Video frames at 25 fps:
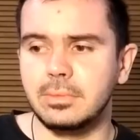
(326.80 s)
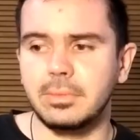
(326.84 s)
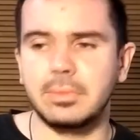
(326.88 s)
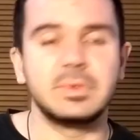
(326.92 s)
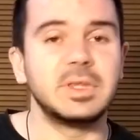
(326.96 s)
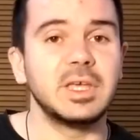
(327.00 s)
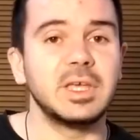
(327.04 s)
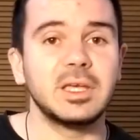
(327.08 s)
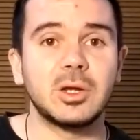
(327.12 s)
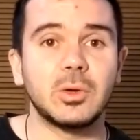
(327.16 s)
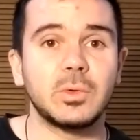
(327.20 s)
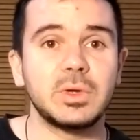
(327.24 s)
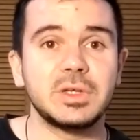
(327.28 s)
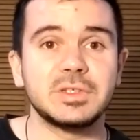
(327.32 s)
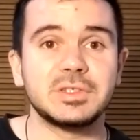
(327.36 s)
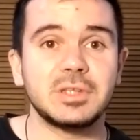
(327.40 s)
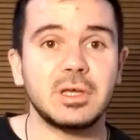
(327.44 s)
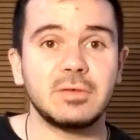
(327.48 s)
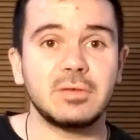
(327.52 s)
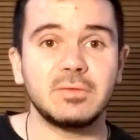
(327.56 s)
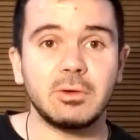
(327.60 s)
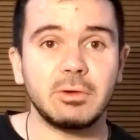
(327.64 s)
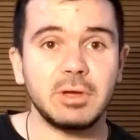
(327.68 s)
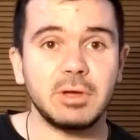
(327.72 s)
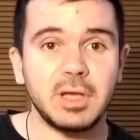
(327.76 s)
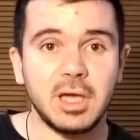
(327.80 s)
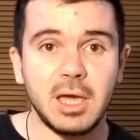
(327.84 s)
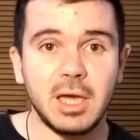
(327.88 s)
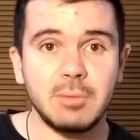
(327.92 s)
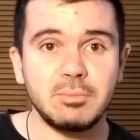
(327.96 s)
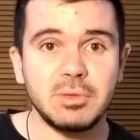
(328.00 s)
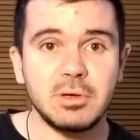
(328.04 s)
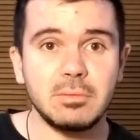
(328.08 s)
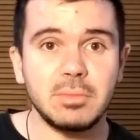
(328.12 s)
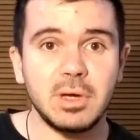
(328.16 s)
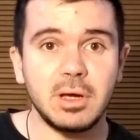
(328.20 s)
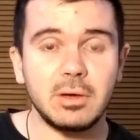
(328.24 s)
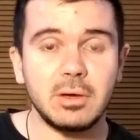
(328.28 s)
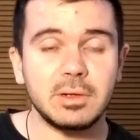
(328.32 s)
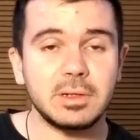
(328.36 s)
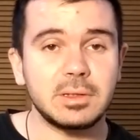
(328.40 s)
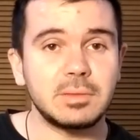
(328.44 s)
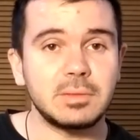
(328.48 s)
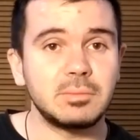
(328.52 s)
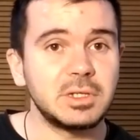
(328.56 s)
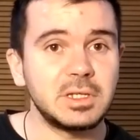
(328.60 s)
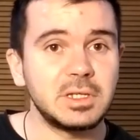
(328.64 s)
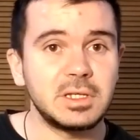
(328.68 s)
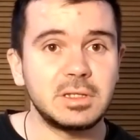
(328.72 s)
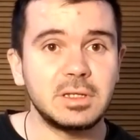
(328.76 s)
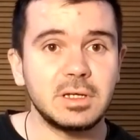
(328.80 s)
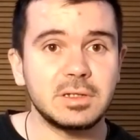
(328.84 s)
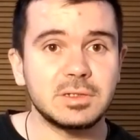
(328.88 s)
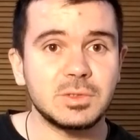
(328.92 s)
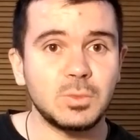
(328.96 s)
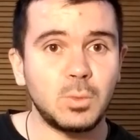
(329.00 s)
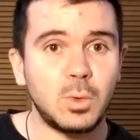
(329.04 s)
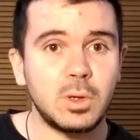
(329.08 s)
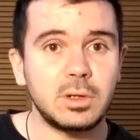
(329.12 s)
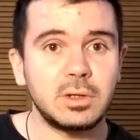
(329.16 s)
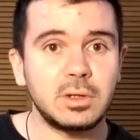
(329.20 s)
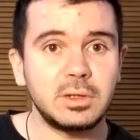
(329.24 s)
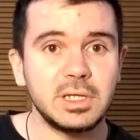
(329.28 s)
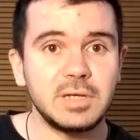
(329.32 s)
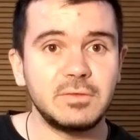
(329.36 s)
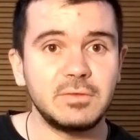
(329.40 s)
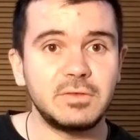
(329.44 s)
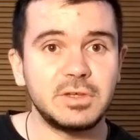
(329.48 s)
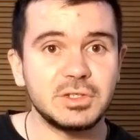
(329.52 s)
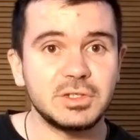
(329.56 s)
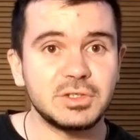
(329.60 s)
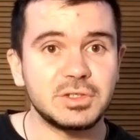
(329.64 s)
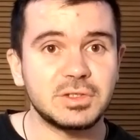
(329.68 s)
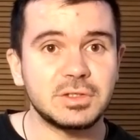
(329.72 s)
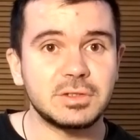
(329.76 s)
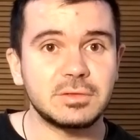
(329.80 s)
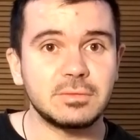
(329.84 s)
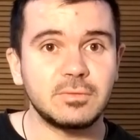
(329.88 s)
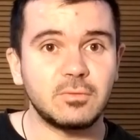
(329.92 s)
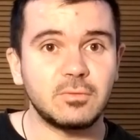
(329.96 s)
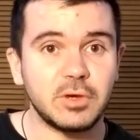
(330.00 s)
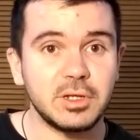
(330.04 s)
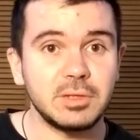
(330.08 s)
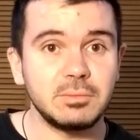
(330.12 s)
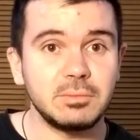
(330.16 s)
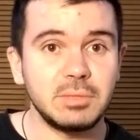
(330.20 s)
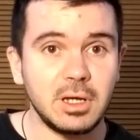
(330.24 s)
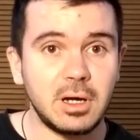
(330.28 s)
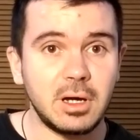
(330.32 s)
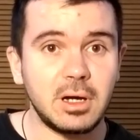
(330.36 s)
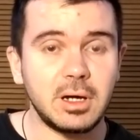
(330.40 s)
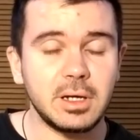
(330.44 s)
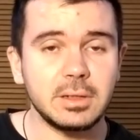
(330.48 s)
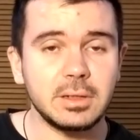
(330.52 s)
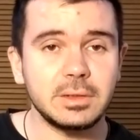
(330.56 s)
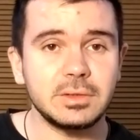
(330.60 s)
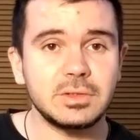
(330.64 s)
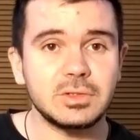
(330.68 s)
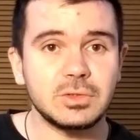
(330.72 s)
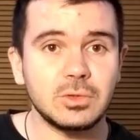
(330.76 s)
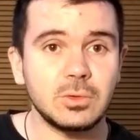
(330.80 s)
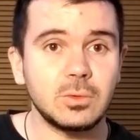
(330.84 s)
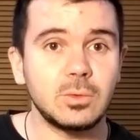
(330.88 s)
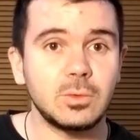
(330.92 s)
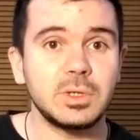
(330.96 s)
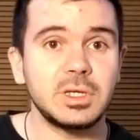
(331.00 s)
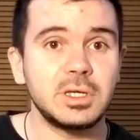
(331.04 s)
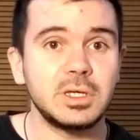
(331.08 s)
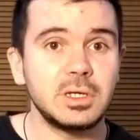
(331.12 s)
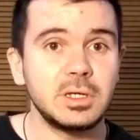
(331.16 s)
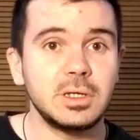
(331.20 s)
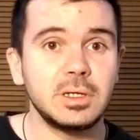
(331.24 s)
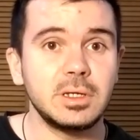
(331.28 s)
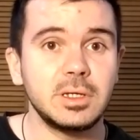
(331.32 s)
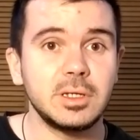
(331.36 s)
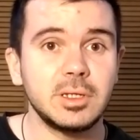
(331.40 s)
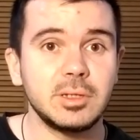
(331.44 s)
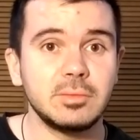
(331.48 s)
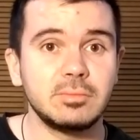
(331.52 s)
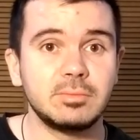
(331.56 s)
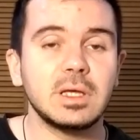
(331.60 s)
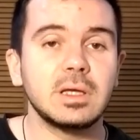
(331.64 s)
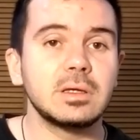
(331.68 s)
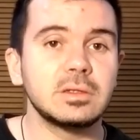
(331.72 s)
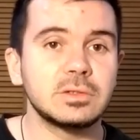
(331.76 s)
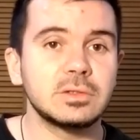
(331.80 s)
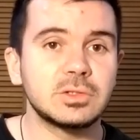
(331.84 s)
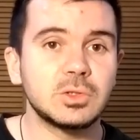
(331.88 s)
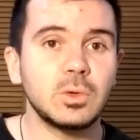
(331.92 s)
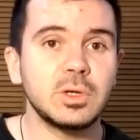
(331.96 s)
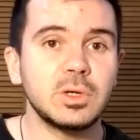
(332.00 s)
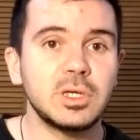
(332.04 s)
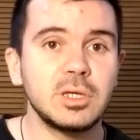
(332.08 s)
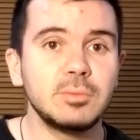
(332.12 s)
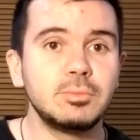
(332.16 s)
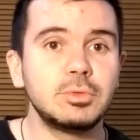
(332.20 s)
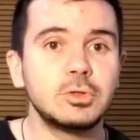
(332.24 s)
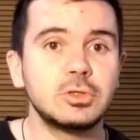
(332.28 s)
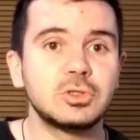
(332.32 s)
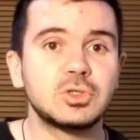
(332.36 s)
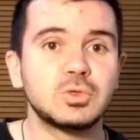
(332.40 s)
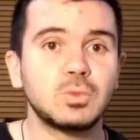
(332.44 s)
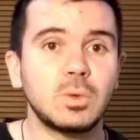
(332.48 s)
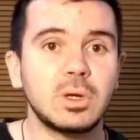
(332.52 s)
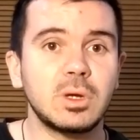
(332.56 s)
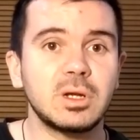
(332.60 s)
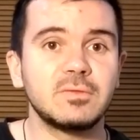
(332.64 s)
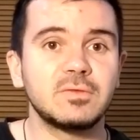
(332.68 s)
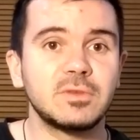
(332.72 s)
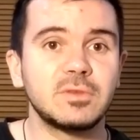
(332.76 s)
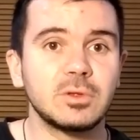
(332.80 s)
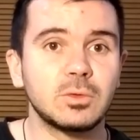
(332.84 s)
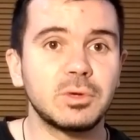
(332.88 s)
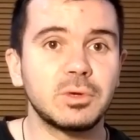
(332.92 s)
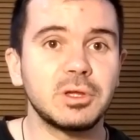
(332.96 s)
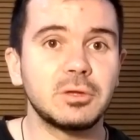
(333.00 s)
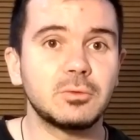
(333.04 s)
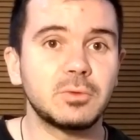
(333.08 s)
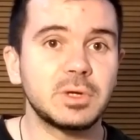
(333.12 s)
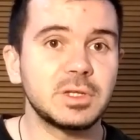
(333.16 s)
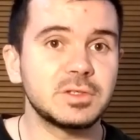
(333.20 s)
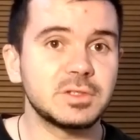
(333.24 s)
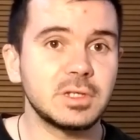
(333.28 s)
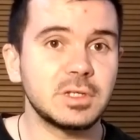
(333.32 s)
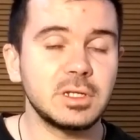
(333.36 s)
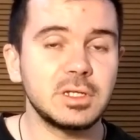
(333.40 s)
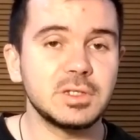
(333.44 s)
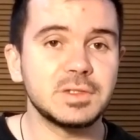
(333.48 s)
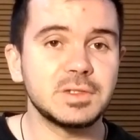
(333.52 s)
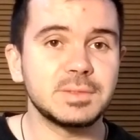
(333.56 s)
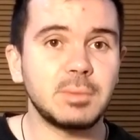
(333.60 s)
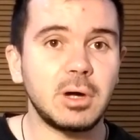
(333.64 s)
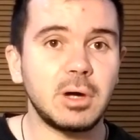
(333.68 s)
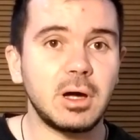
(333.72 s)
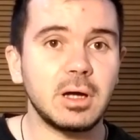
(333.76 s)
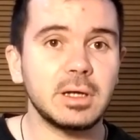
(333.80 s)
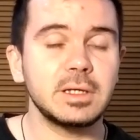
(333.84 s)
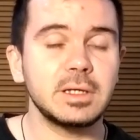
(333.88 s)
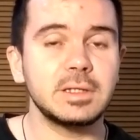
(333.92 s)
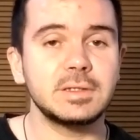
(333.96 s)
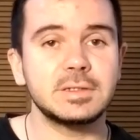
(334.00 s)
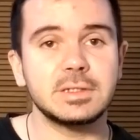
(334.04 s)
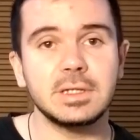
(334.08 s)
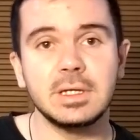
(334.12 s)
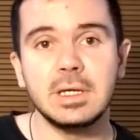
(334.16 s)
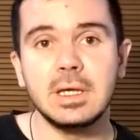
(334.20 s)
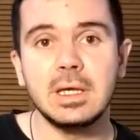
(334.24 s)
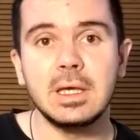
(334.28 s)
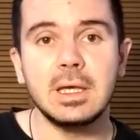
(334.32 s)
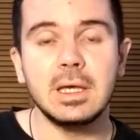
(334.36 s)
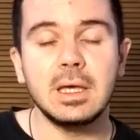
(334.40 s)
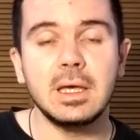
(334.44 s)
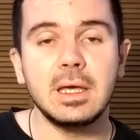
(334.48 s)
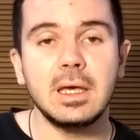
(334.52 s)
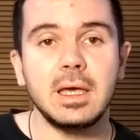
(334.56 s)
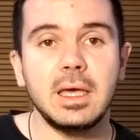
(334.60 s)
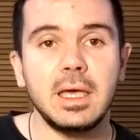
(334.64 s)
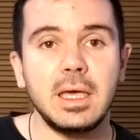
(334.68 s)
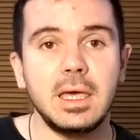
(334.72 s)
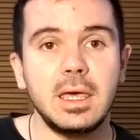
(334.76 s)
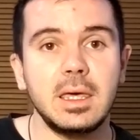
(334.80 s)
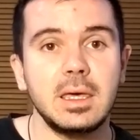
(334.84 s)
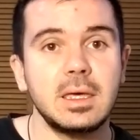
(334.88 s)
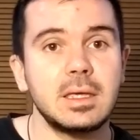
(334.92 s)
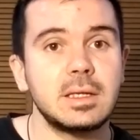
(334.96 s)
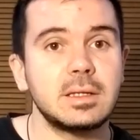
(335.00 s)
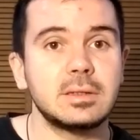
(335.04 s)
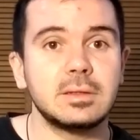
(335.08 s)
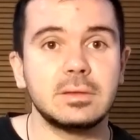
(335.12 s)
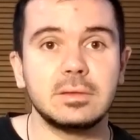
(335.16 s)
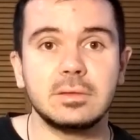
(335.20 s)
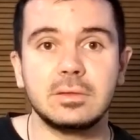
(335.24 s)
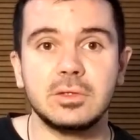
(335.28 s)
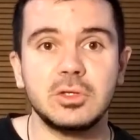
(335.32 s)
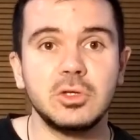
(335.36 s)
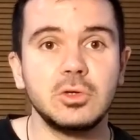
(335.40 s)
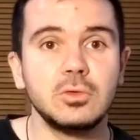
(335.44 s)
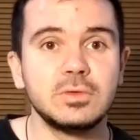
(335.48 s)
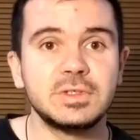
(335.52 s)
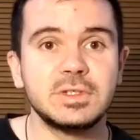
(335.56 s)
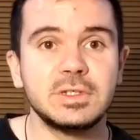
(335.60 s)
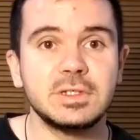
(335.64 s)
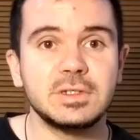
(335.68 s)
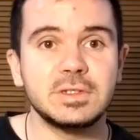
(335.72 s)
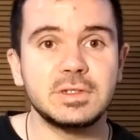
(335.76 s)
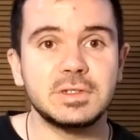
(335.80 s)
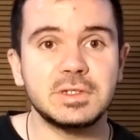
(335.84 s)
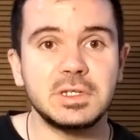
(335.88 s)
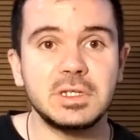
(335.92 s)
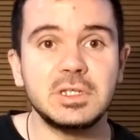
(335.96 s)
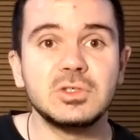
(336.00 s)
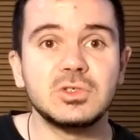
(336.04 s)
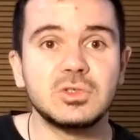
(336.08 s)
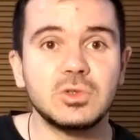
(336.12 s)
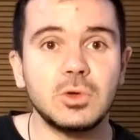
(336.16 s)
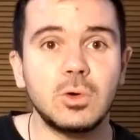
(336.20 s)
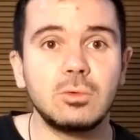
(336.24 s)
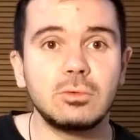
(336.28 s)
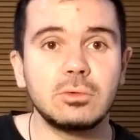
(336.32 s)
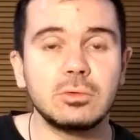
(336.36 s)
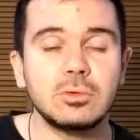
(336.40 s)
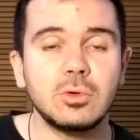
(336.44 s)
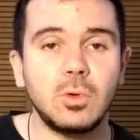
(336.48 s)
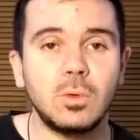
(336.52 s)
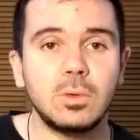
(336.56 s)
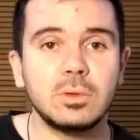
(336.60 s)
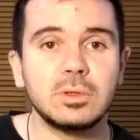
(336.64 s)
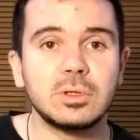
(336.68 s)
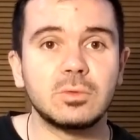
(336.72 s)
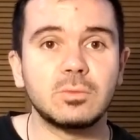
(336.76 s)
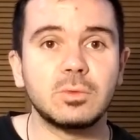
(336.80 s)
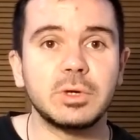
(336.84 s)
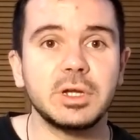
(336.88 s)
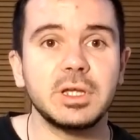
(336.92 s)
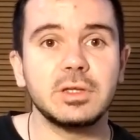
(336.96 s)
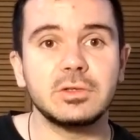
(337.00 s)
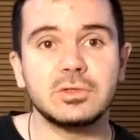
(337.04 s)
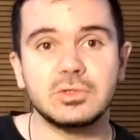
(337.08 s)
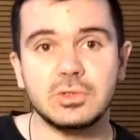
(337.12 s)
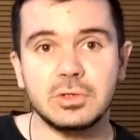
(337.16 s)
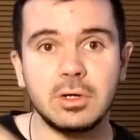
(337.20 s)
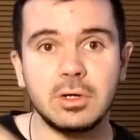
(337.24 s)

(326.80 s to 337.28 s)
Diggory is not very happy about it, but he doesn't want to leave his friend behind, so he puts one of the green rings in his pockets and uses his own golden ring